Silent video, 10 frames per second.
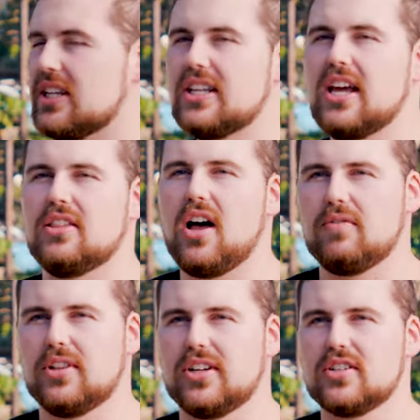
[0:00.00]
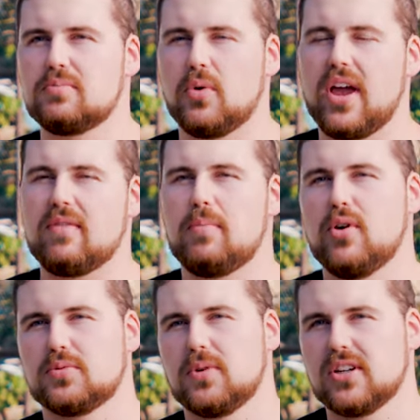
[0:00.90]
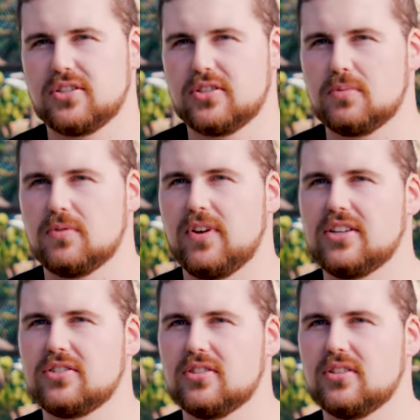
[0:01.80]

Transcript: information to the producer and get it approved by